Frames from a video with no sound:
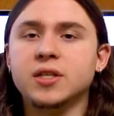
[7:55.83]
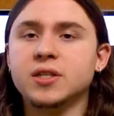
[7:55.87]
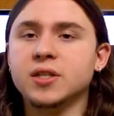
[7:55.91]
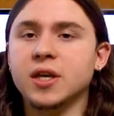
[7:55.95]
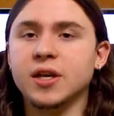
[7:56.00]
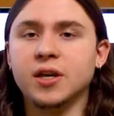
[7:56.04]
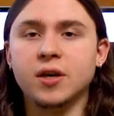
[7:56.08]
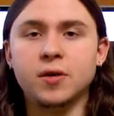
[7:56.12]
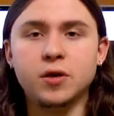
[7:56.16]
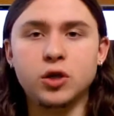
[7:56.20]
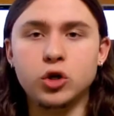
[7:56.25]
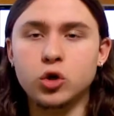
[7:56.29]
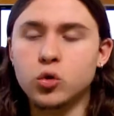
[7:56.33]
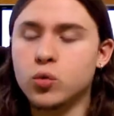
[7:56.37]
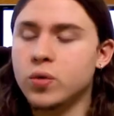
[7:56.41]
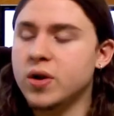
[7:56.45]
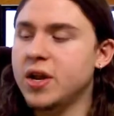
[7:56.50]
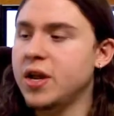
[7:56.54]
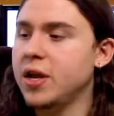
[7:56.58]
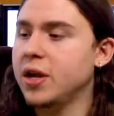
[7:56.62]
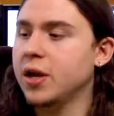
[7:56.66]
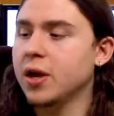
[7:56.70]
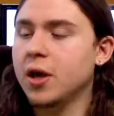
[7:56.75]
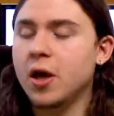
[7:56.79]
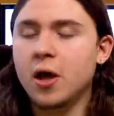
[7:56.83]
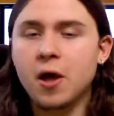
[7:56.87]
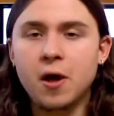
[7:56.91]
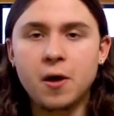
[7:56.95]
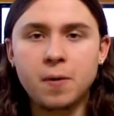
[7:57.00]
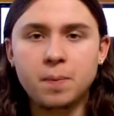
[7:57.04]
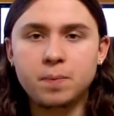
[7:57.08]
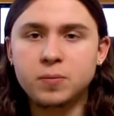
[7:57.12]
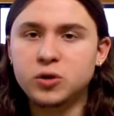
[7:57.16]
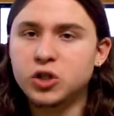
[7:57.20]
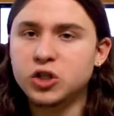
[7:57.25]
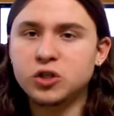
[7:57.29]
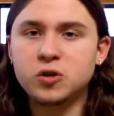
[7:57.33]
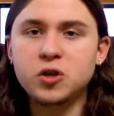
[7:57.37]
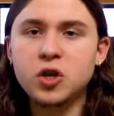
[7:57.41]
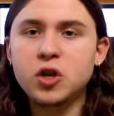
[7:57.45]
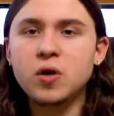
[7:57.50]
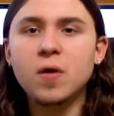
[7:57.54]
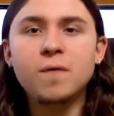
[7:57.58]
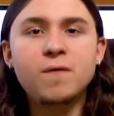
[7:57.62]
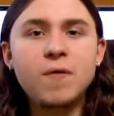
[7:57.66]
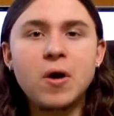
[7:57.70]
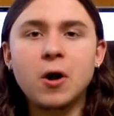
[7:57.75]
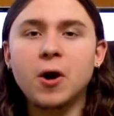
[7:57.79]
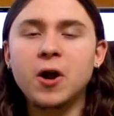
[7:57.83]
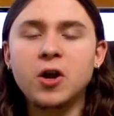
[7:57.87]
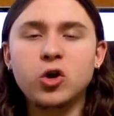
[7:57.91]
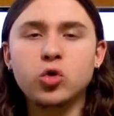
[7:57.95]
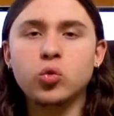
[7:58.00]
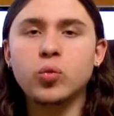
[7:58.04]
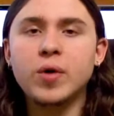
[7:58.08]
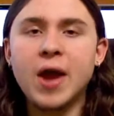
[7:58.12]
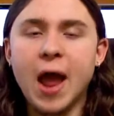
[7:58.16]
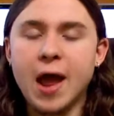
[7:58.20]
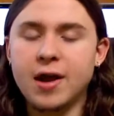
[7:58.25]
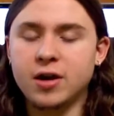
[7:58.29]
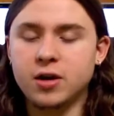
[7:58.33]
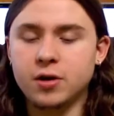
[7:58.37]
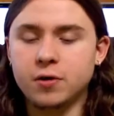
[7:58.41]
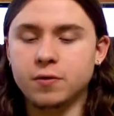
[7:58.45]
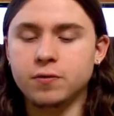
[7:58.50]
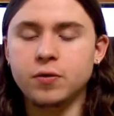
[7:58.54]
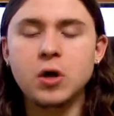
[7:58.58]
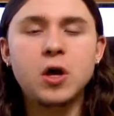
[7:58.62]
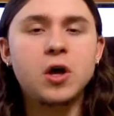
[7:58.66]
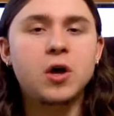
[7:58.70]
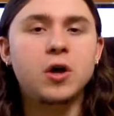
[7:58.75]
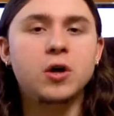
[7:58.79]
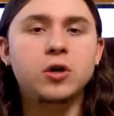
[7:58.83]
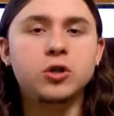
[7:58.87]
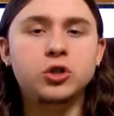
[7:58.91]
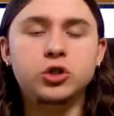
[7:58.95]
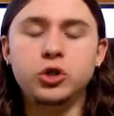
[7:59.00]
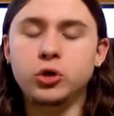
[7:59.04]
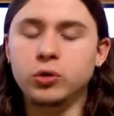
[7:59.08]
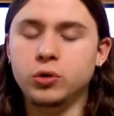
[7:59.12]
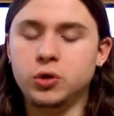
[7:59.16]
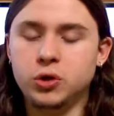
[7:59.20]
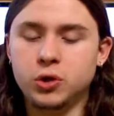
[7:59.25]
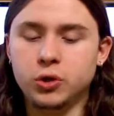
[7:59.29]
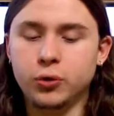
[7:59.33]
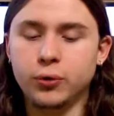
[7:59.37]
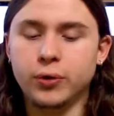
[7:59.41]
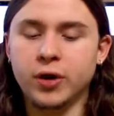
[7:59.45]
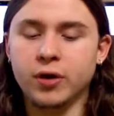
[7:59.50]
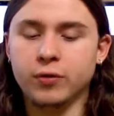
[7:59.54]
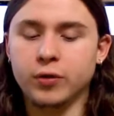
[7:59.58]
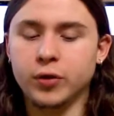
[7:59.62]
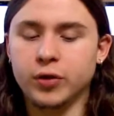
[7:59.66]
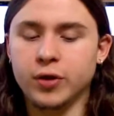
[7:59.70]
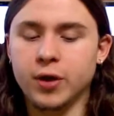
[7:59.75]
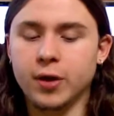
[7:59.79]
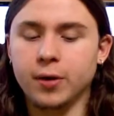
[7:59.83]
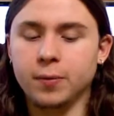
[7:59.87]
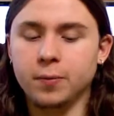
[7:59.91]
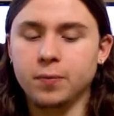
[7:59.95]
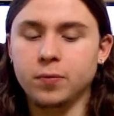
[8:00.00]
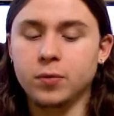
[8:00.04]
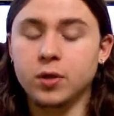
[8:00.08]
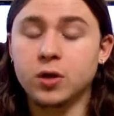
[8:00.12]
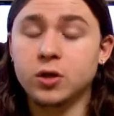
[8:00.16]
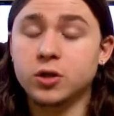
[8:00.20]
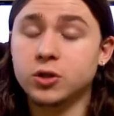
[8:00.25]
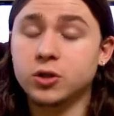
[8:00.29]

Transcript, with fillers: It's like a unique, just a very creative jutsu and everything.